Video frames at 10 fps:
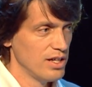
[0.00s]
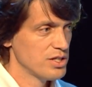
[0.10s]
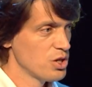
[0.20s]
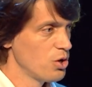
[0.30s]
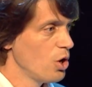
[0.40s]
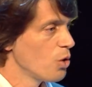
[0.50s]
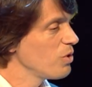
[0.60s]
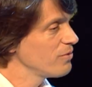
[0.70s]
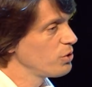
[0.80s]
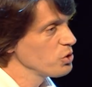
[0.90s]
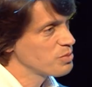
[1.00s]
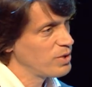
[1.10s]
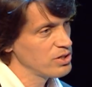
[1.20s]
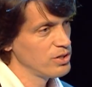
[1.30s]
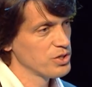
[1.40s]
So with those
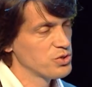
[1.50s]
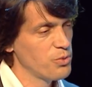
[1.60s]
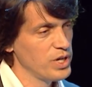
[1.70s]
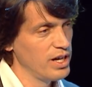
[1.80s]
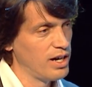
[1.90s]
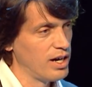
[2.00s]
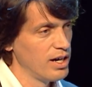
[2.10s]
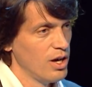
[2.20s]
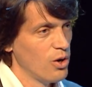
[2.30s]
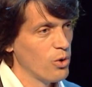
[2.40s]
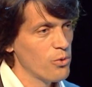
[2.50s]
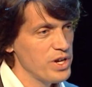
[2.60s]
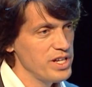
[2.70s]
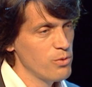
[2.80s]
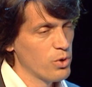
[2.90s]
partners, we are
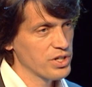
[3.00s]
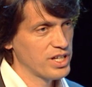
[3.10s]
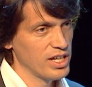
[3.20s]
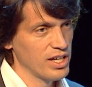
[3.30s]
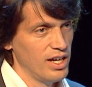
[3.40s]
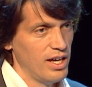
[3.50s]
already working